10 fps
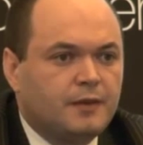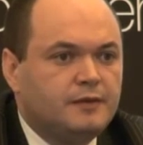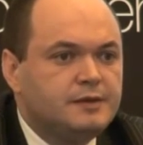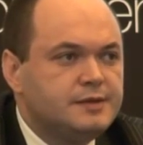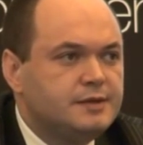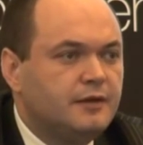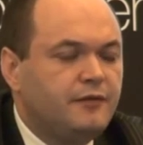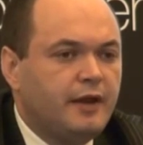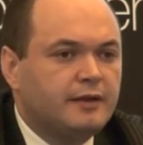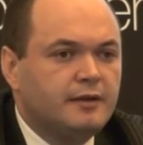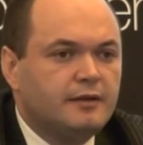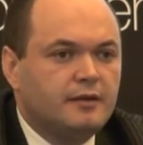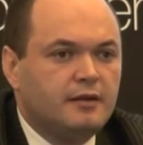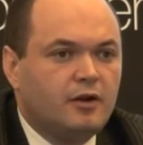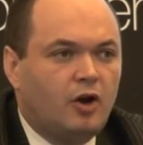This is
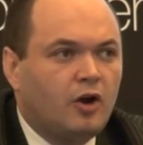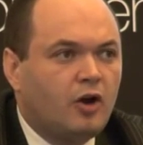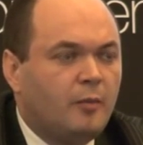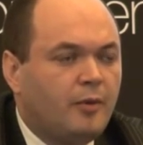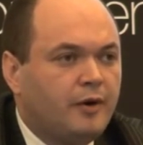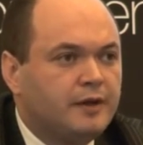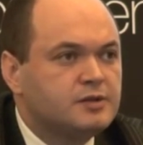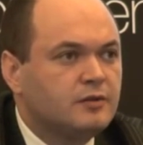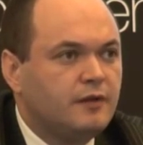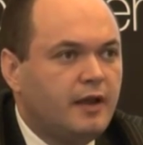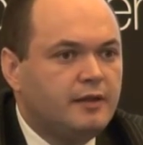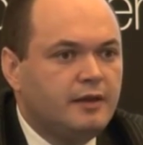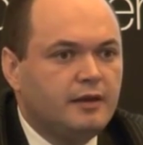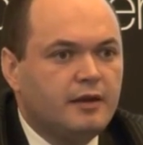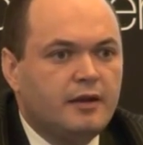reflected in all components of
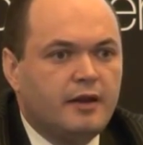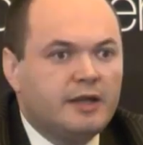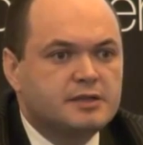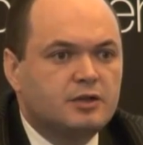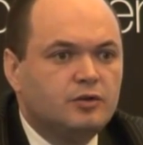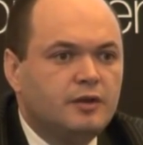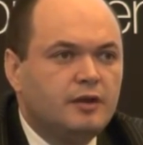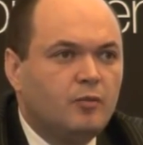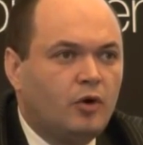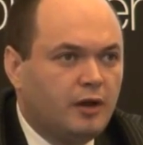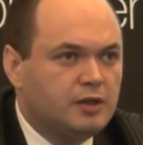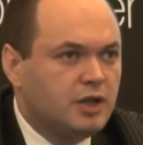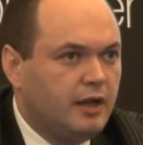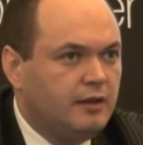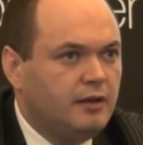lending, excluding mortgage
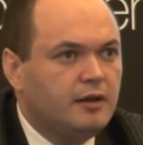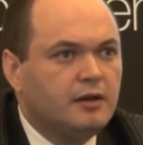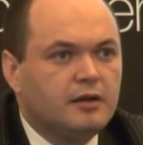lending.